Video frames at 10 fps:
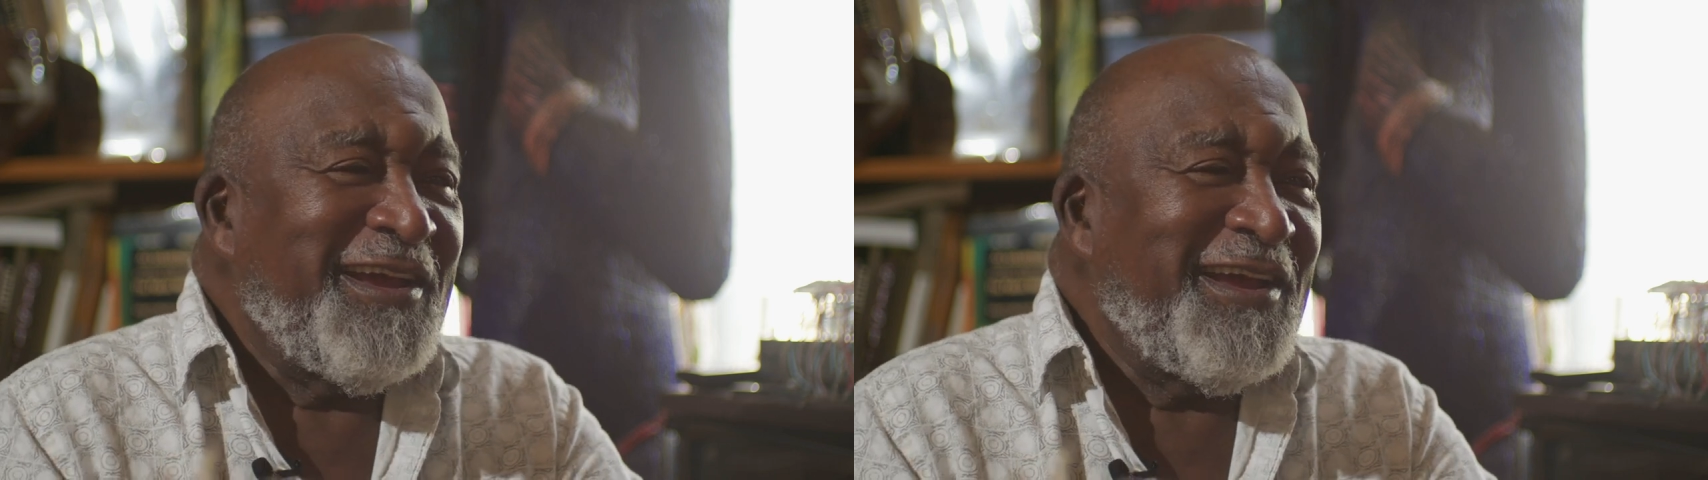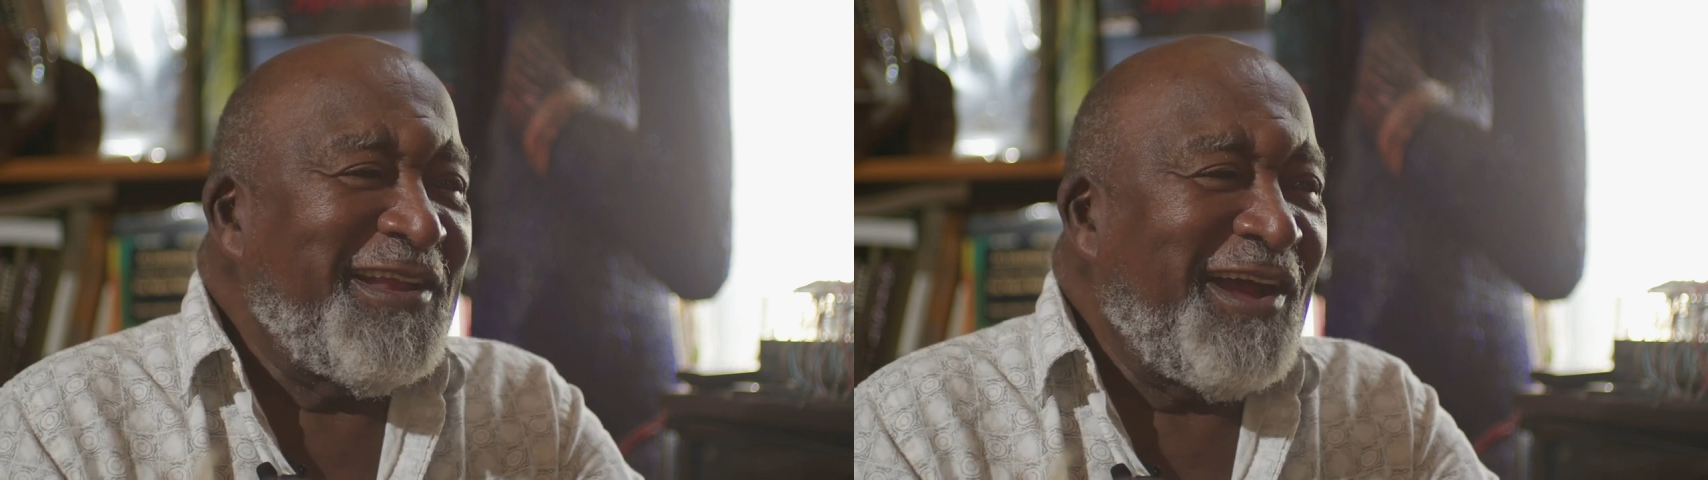
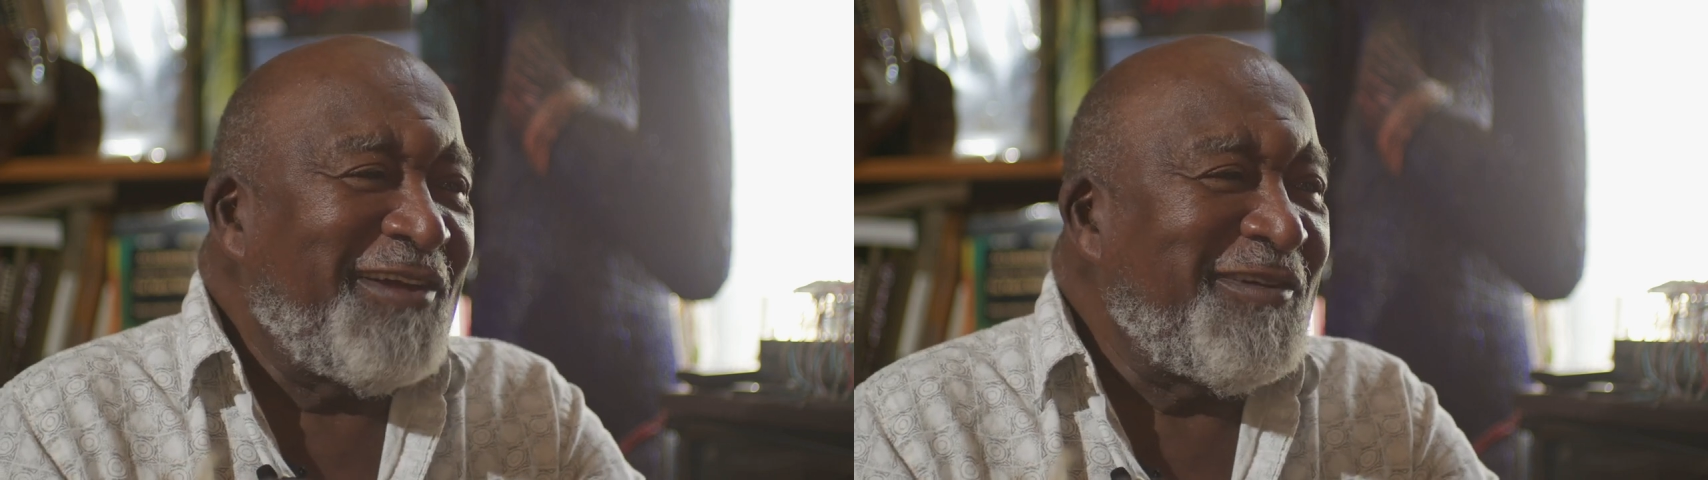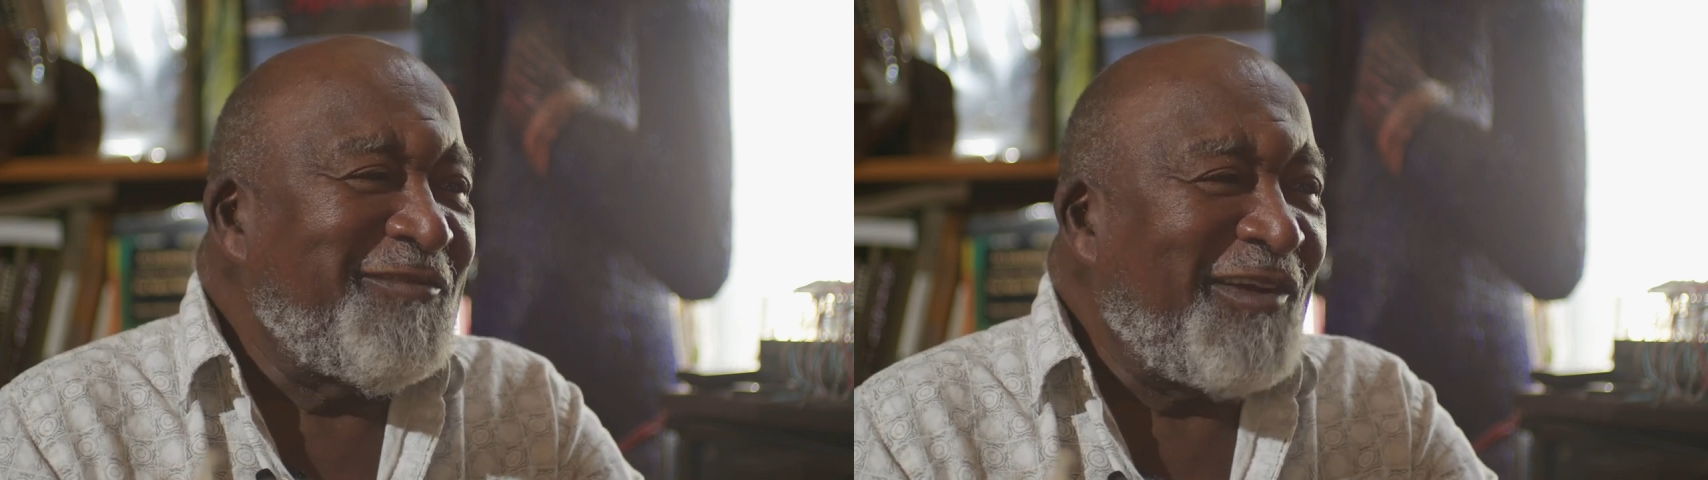and I
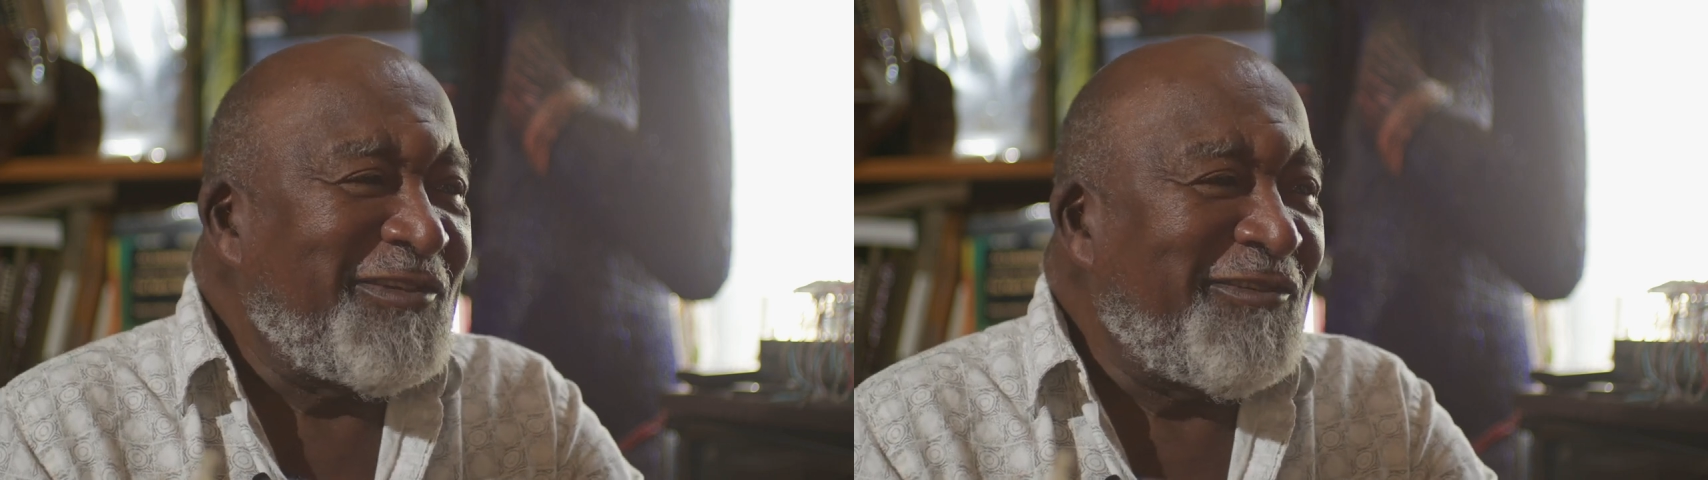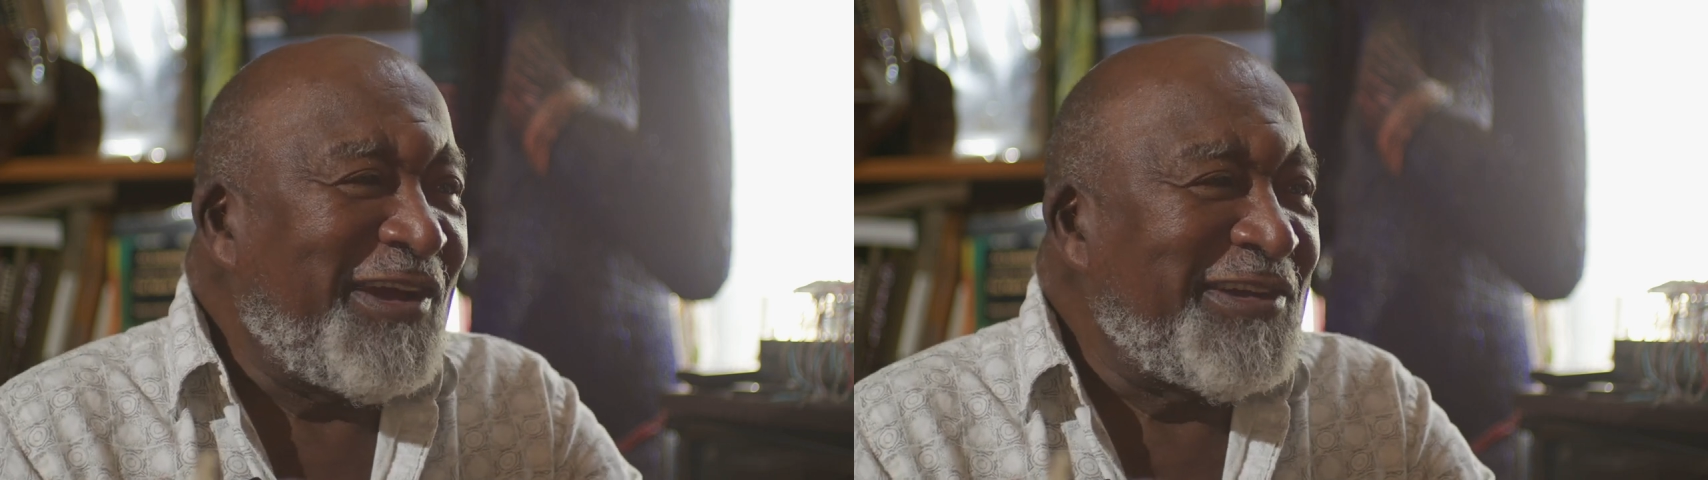
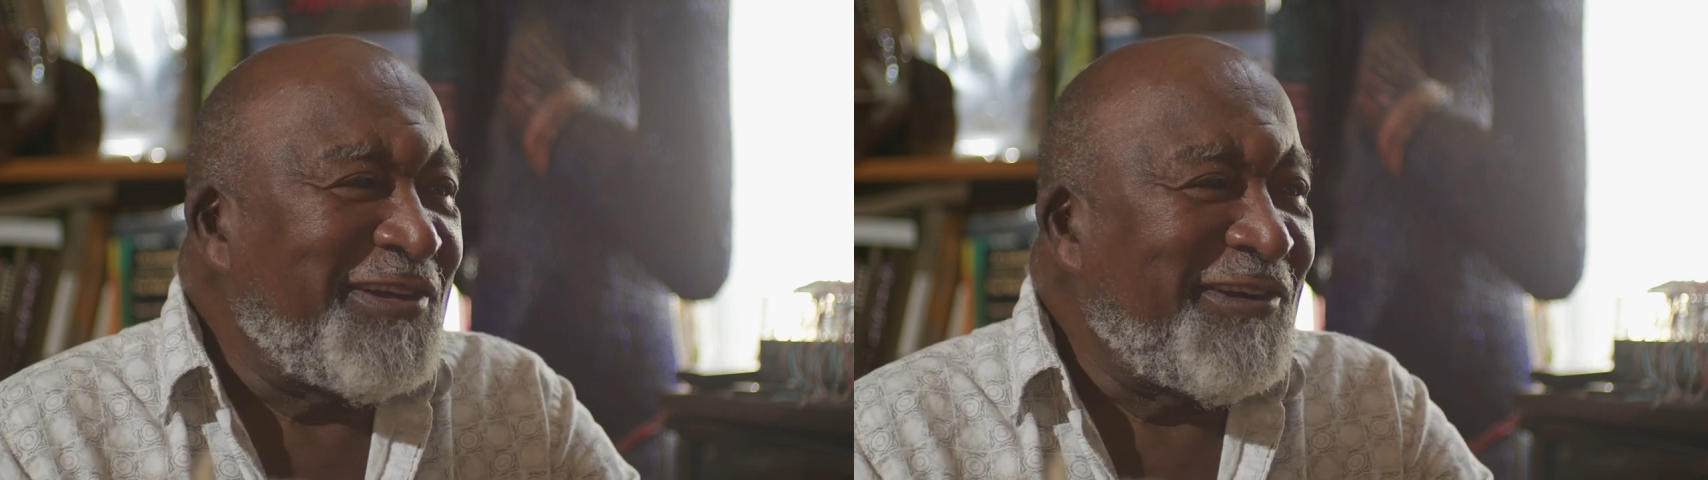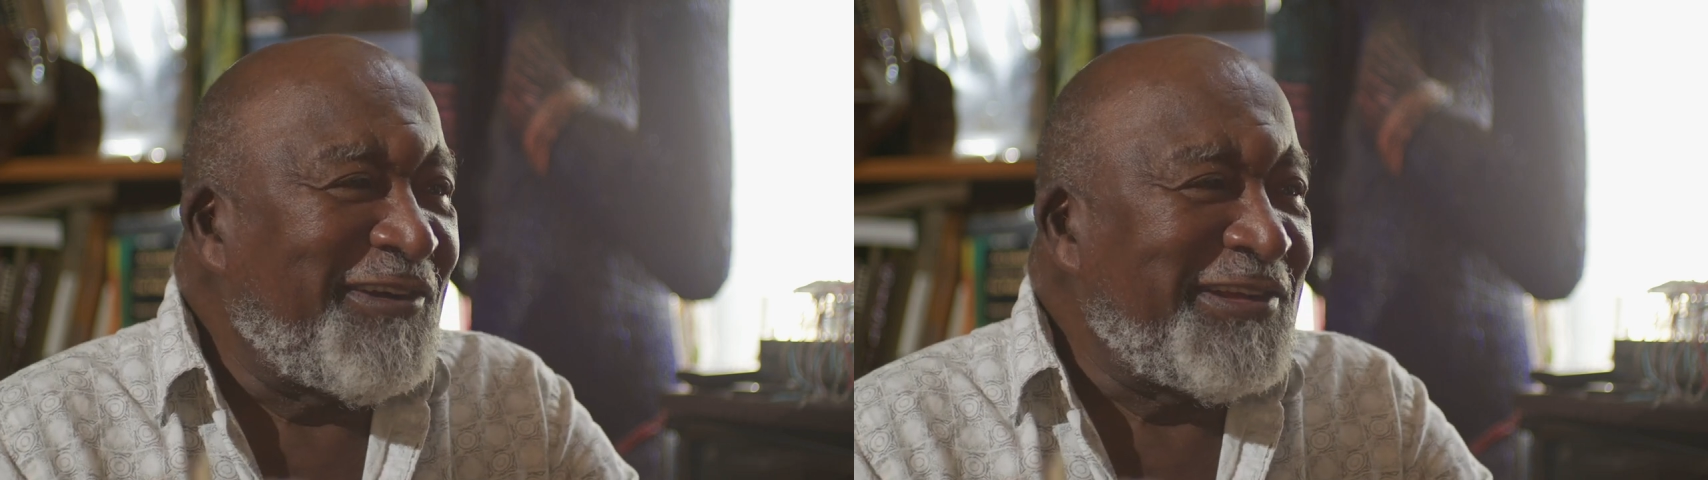remember one of
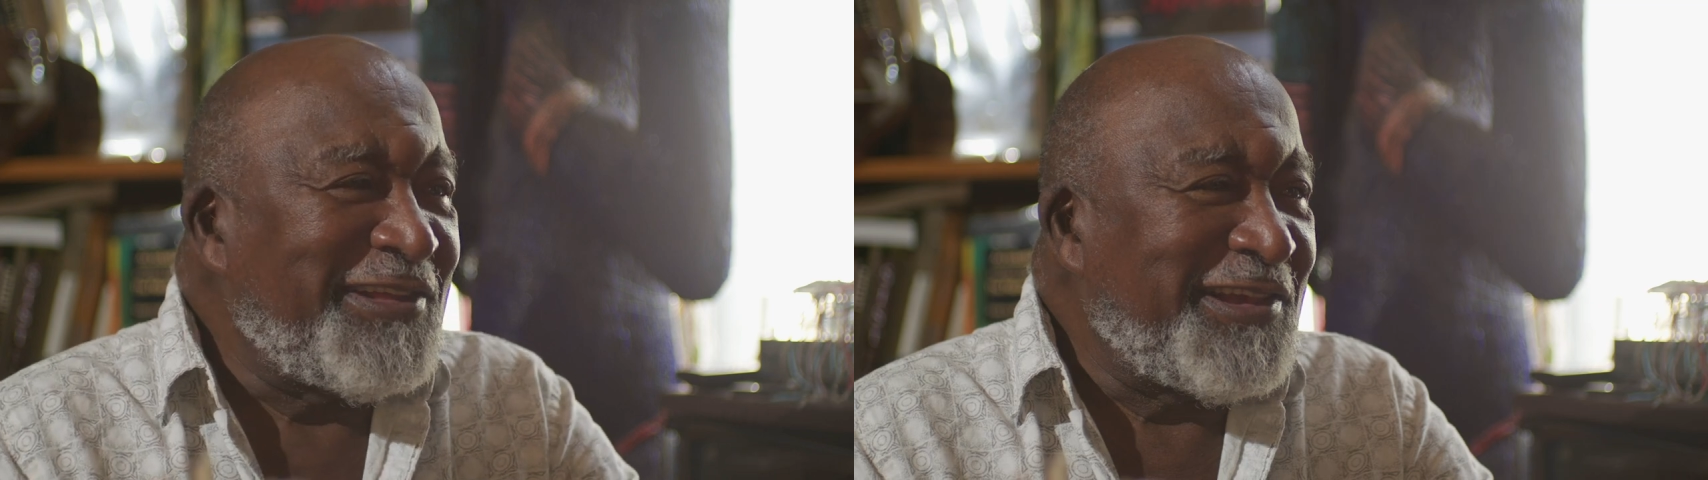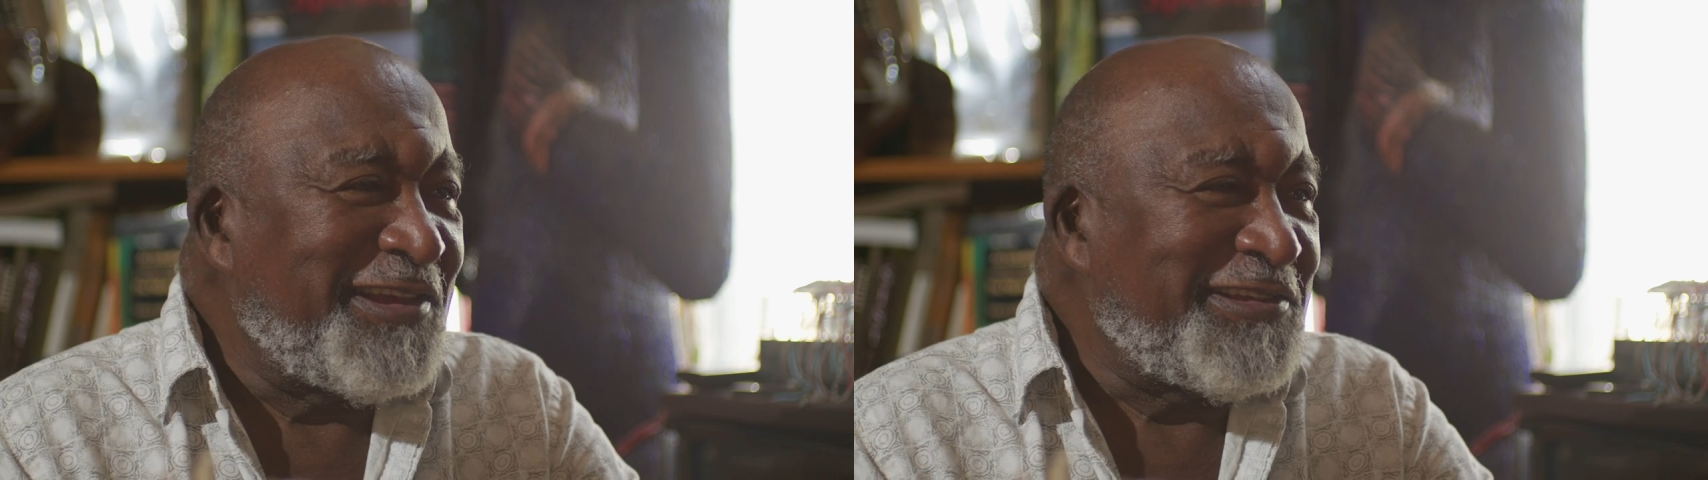the early
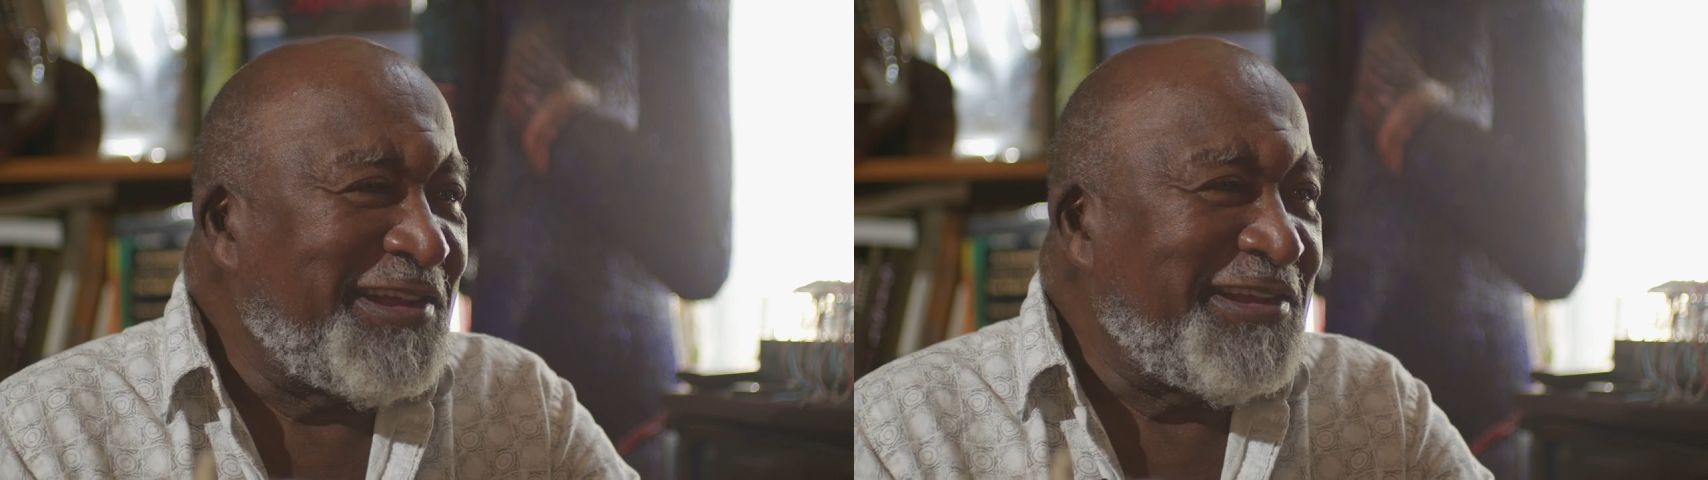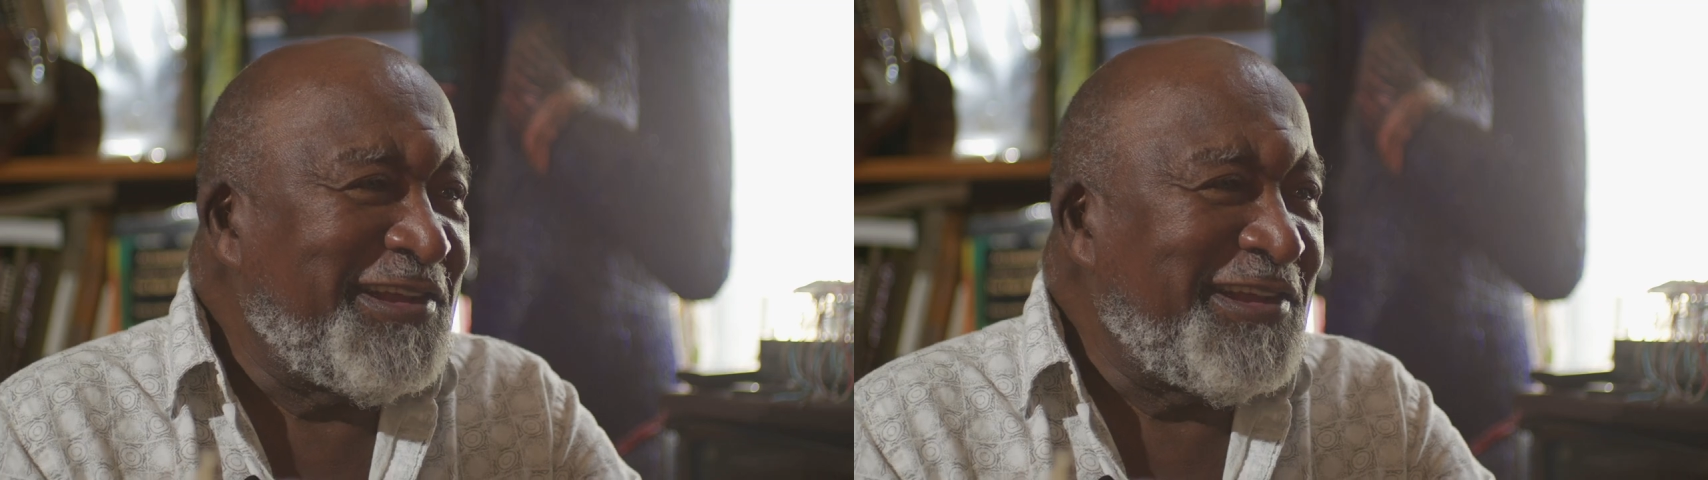things he